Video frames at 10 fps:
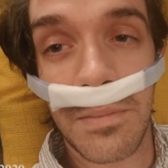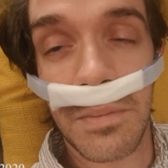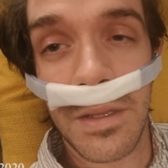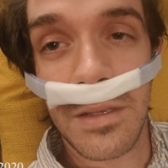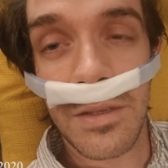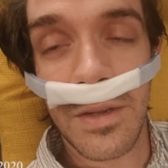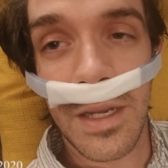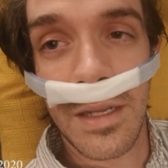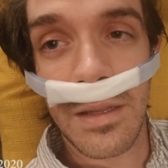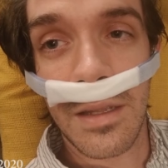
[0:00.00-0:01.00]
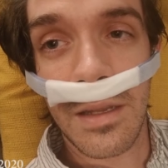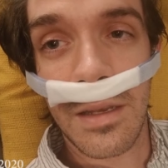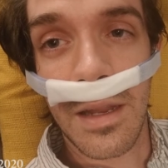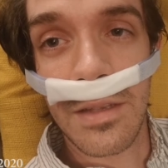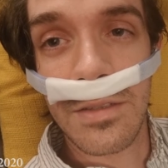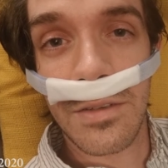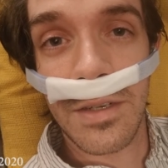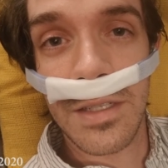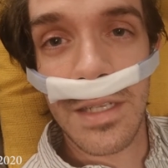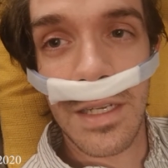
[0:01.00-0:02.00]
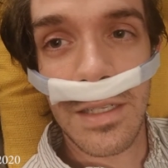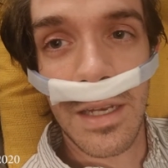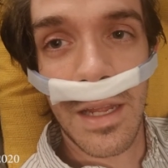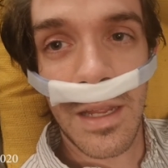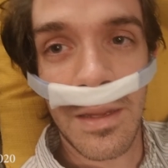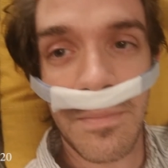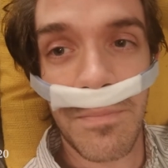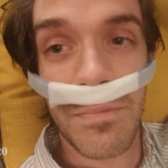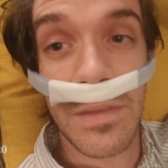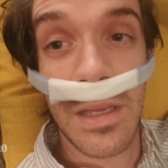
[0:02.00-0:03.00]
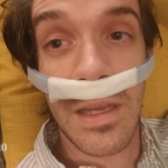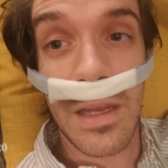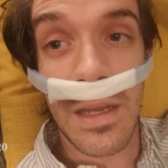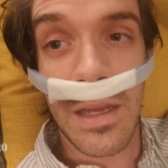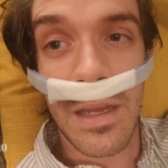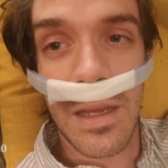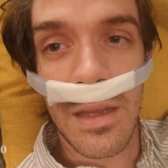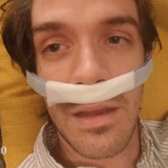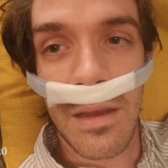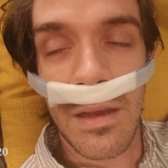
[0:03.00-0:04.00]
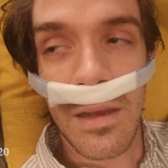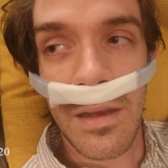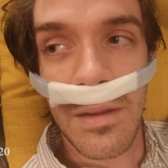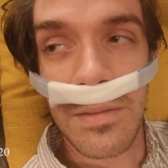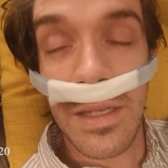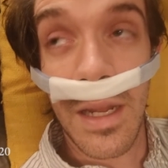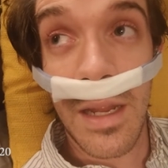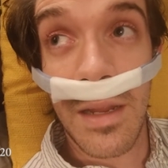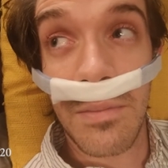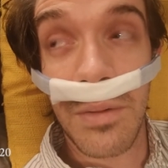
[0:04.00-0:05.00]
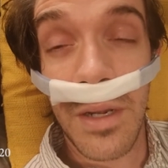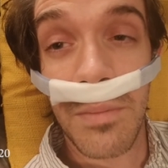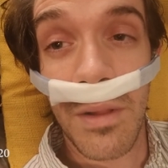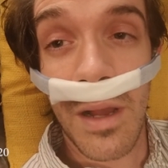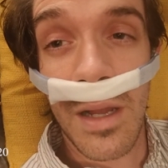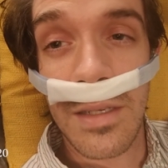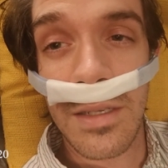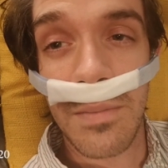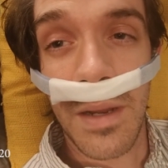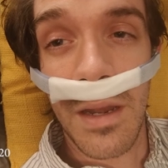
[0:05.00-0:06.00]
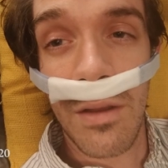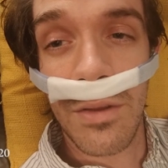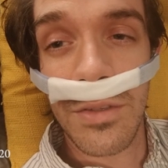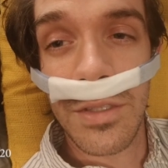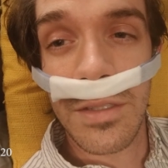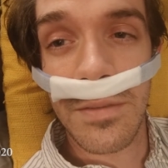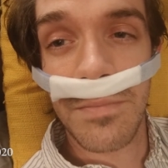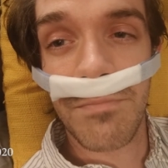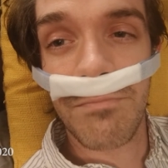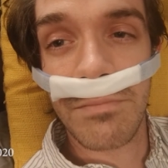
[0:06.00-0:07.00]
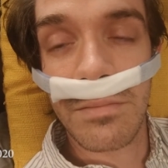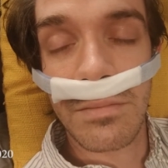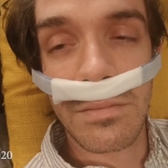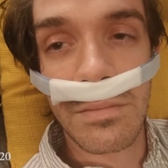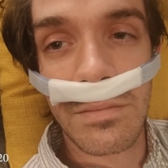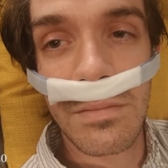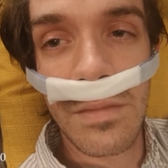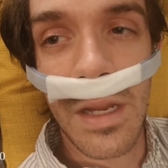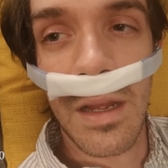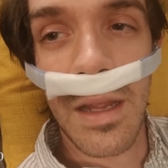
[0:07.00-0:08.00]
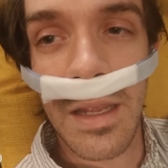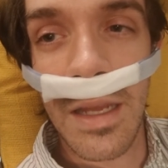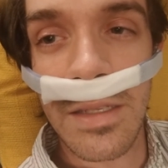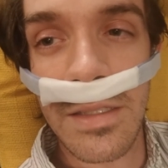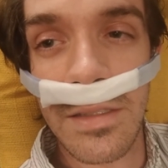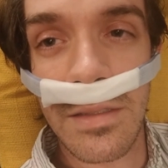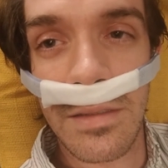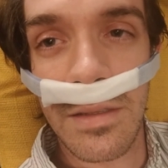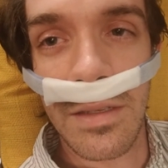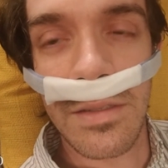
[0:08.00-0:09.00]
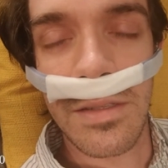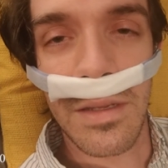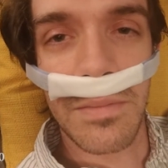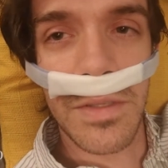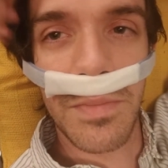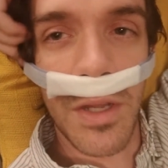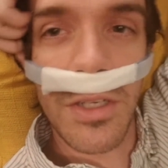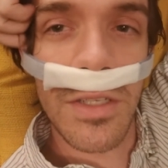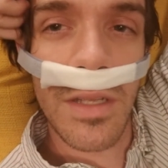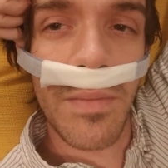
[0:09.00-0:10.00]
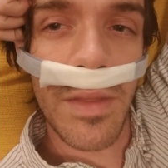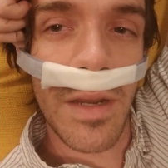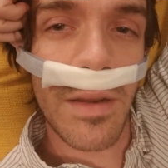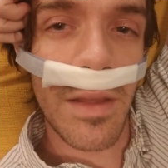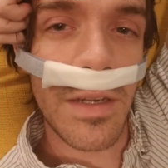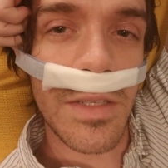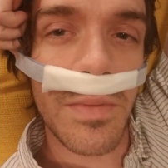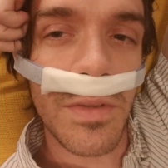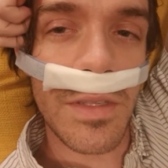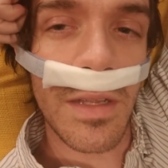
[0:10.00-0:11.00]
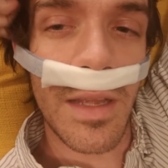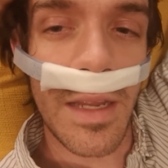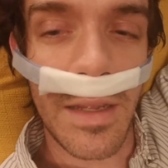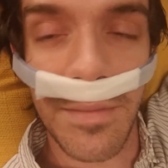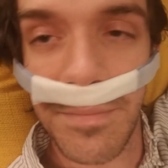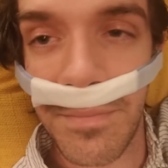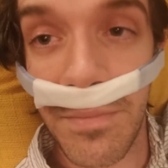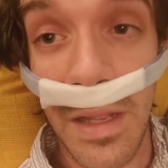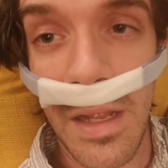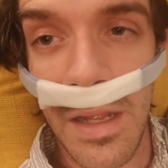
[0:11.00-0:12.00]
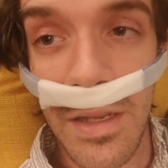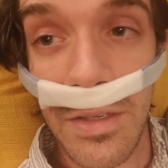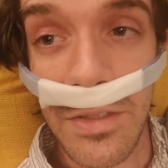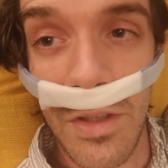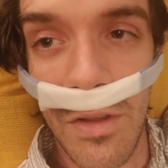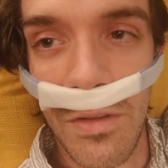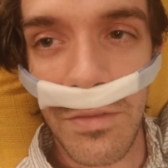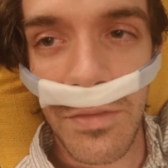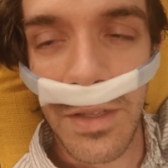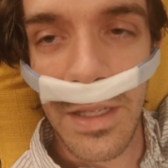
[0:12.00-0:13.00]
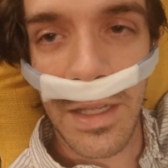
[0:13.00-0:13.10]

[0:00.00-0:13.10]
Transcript: Been doing the nasal rinsing today. Today I'm pretty blocked in my nose. I guess there's some sponges up there that are supposed to like dissolve.